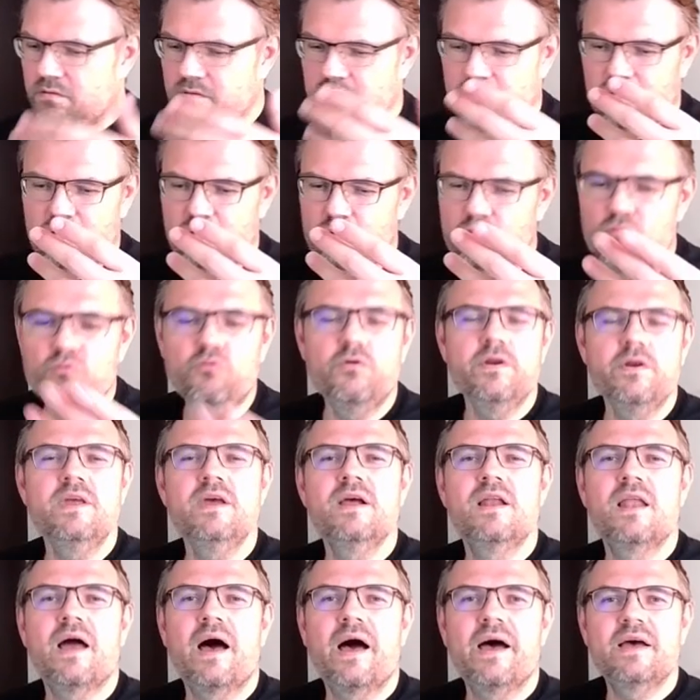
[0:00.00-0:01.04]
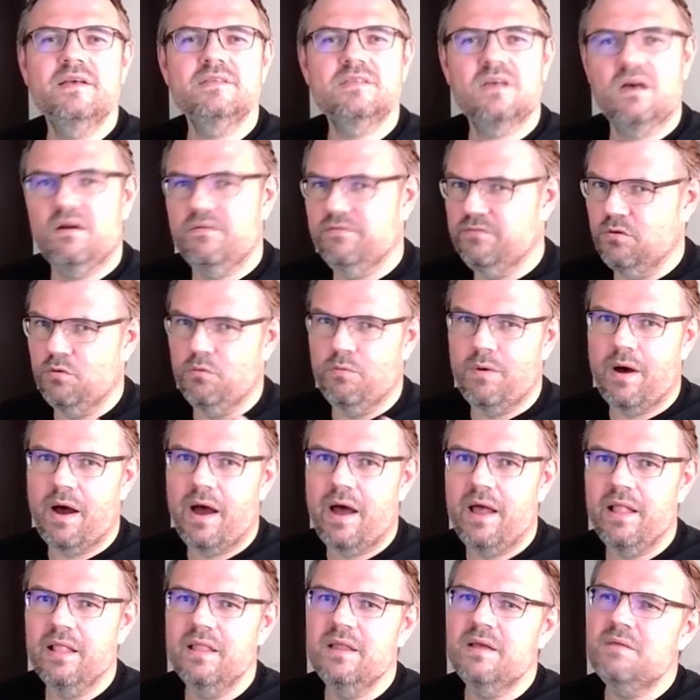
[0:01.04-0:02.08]
you realize after a
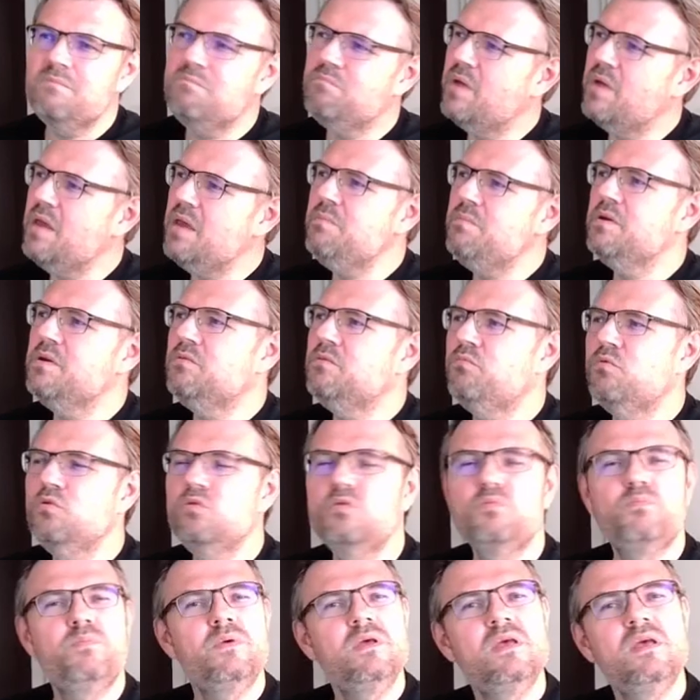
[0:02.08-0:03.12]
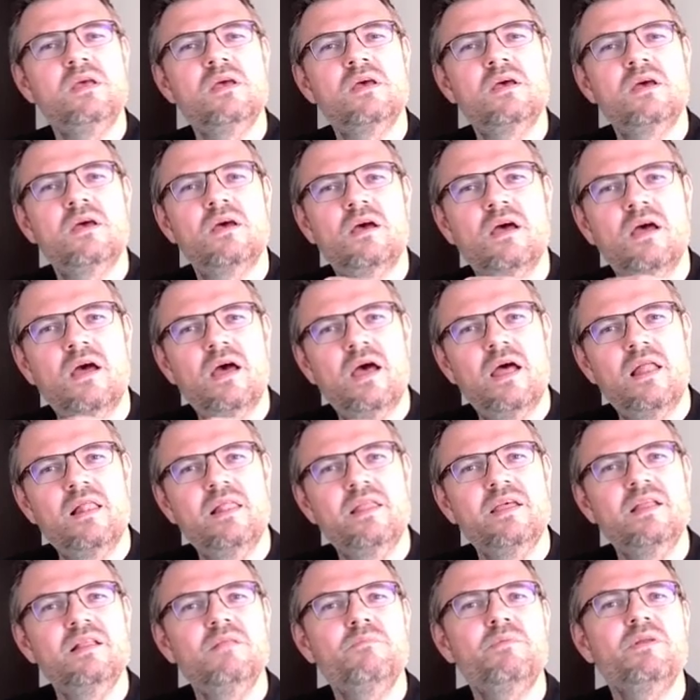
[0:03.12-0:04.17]
while, maybe it would be a
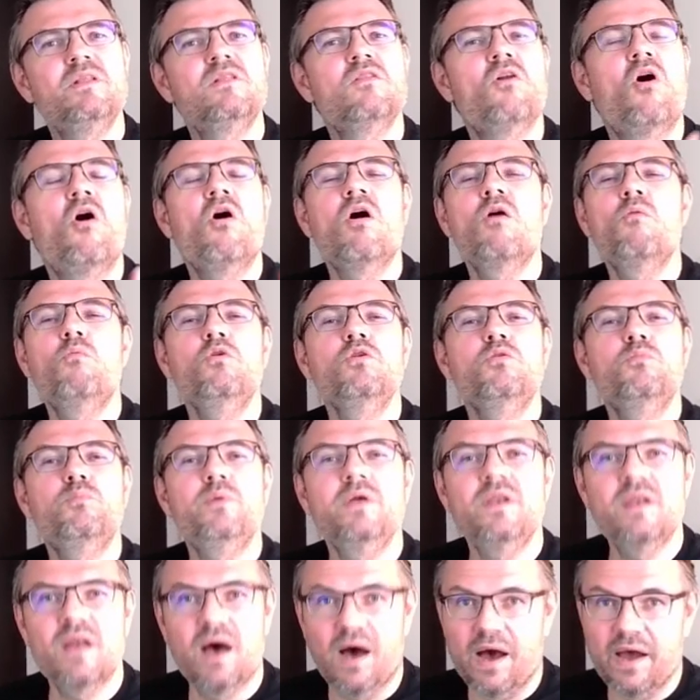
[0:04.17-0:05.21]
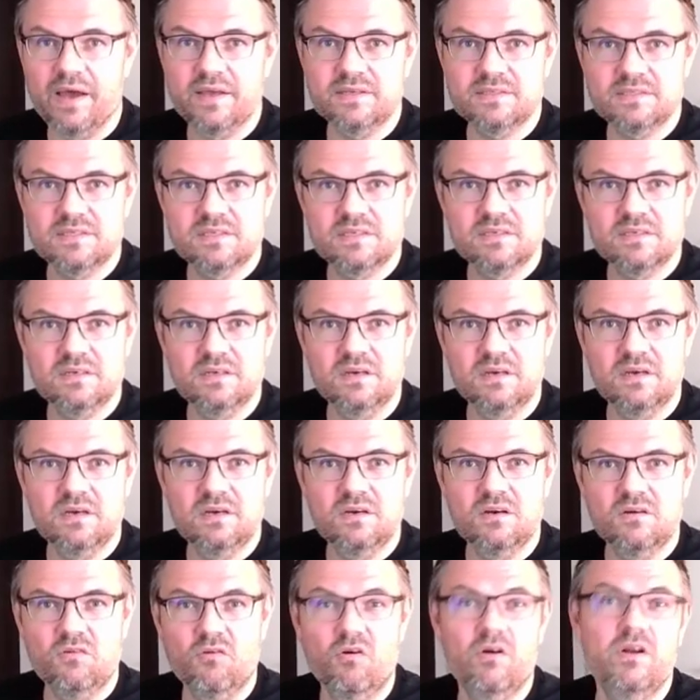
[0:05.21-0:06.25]
little bit longer would be nice,
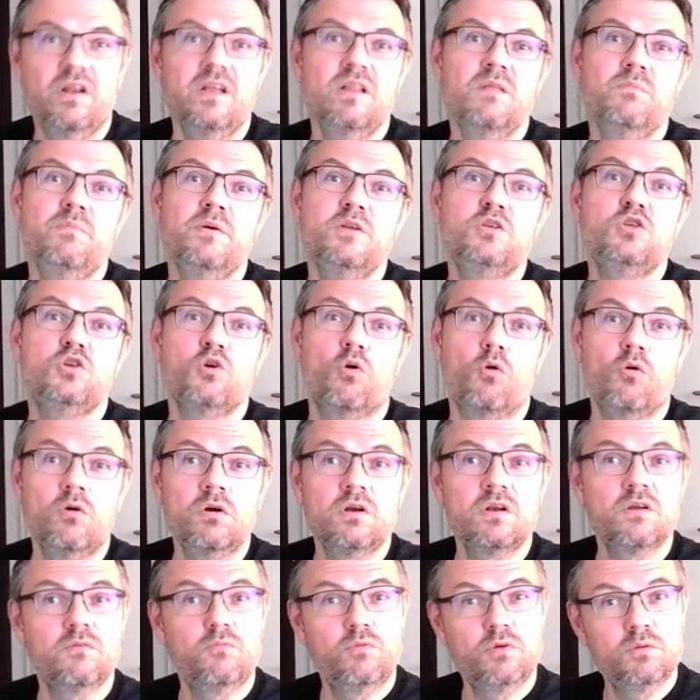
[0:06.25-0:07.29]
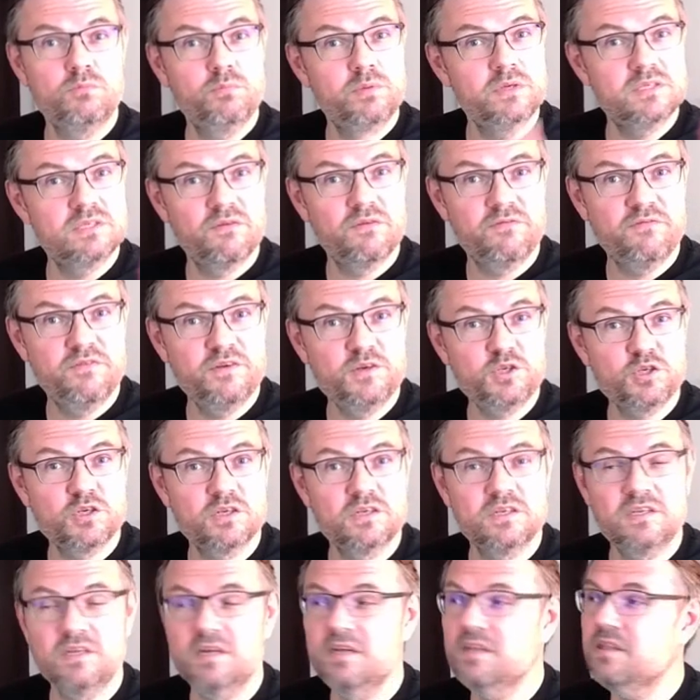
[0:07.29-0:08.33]
or a little bit shorter would be
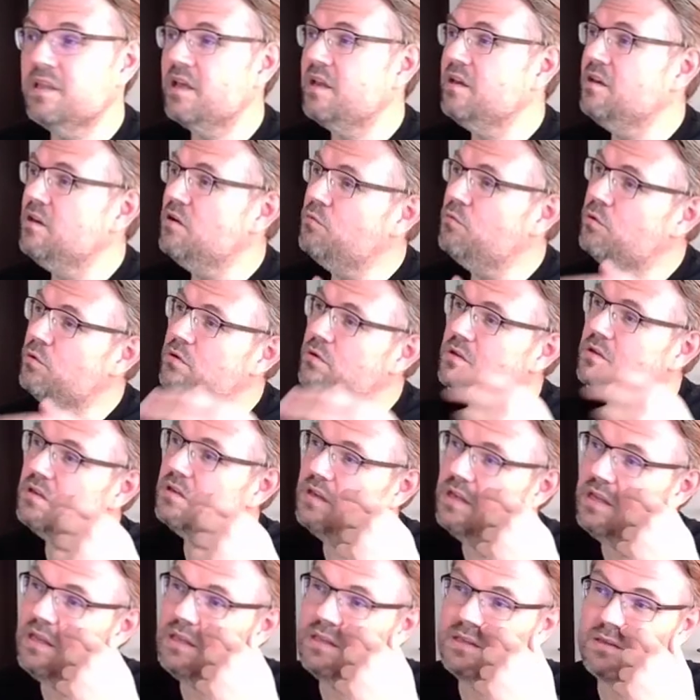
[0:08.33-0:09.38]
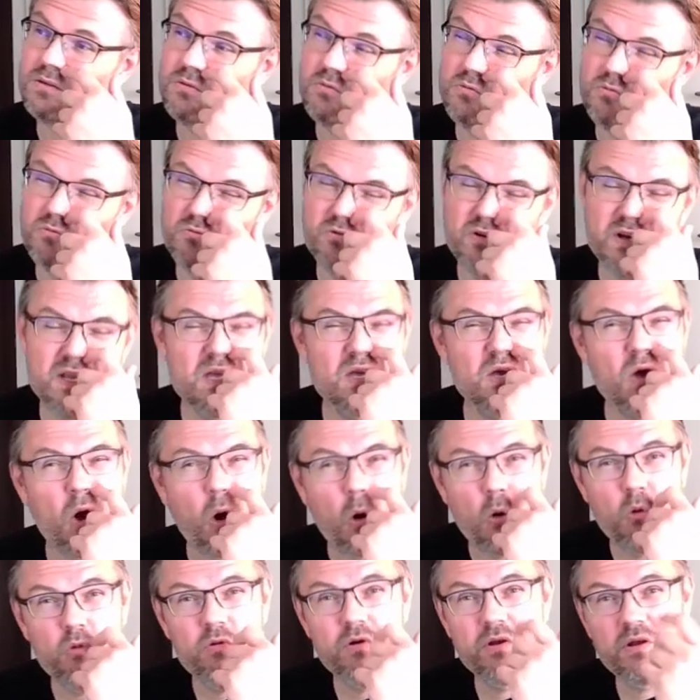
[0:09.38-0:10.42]
sufficient. Yeah? Then you would need to
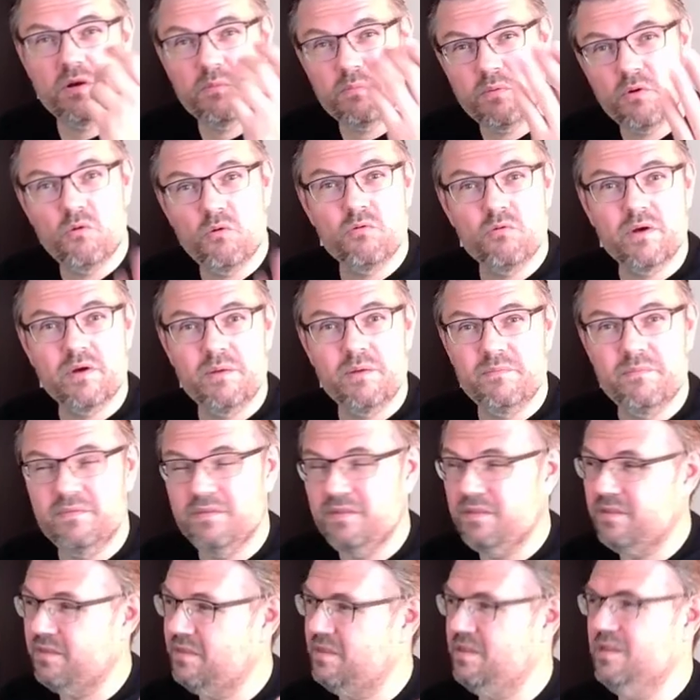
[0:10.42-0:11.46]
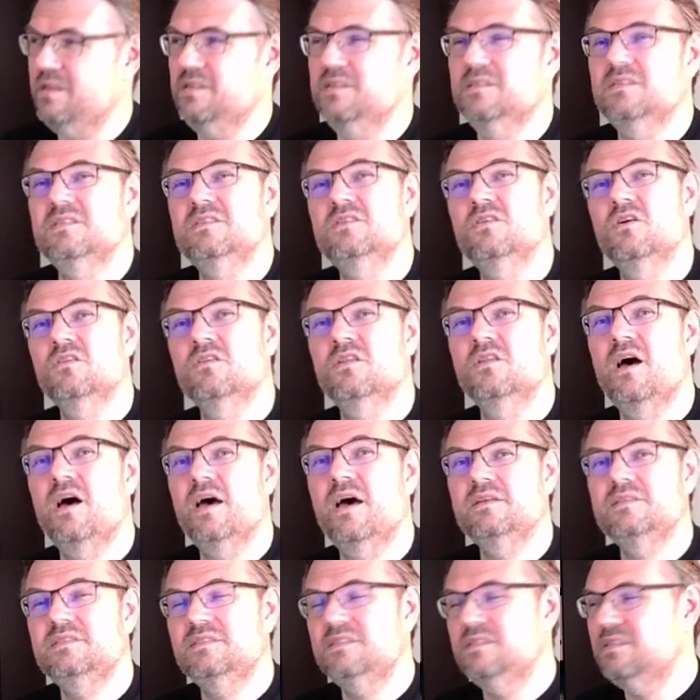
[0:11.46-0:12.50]
recode your program. This is not
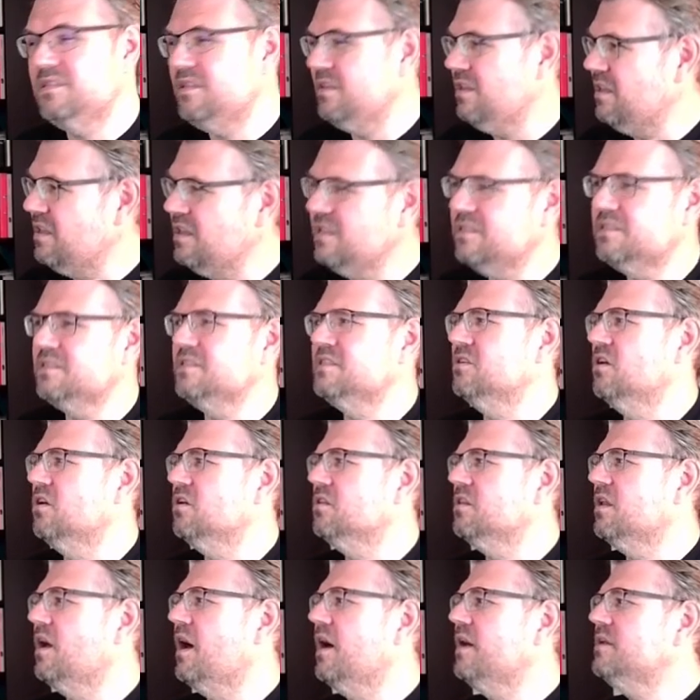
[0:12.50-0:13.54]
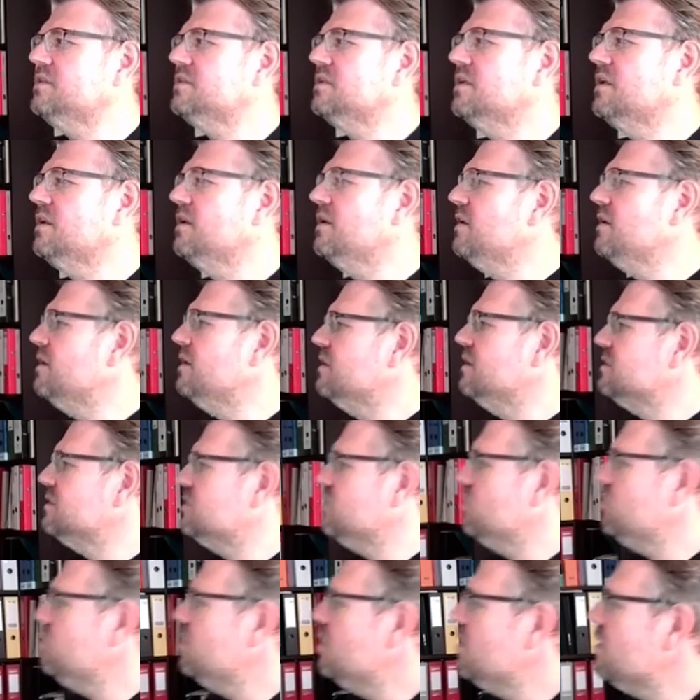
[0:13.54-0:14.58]
nice. This is not nice. So